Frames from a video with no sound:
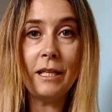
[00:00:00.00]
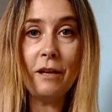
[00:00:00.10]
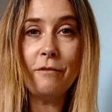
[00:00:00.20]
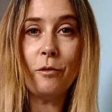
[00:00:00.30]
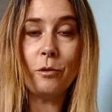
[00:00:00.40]
And Year
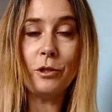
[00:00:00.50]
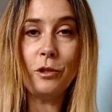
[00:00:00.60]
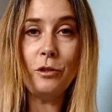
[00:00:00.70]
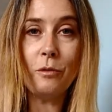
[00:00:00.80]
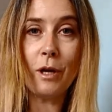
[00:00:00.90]
4s,
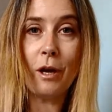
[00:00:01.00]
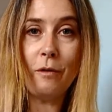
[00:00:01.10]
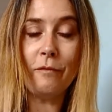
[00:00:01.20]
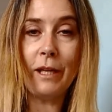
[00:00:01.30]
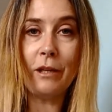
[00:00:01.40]
you
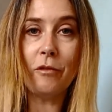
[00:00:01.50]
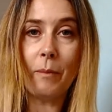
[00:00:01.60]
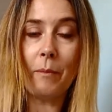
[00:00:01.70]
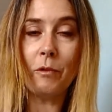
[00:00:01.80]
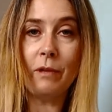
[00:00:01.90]
hopefully can
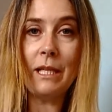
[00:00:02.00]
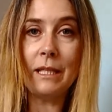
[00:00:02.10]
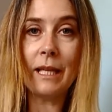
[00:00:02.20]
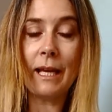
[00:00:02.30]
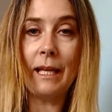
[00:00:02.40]
remember reading
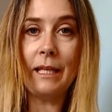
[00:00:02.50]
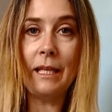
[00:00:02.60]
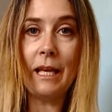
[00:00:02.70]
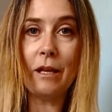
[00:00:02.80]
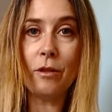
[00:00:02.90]
that in
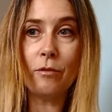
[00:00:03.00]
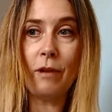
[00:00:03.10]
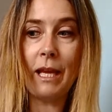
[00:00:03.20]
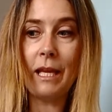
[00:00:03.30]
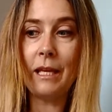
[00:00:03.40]
Year
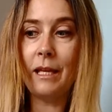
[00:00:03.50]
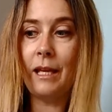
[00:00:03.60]
3.